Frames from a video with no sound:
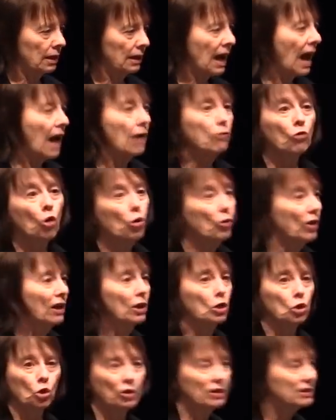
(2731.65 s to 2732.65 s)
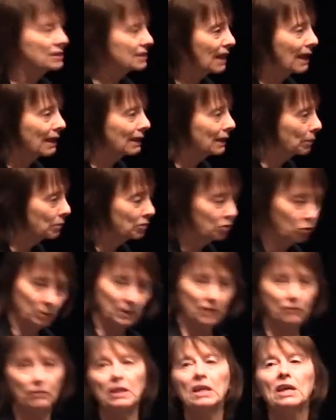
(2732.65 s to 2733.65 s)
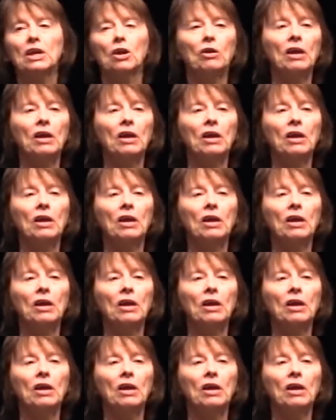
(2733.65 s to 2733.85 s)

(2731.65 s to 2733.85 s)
And I wrote in Gloria Steinem. Do you believe it?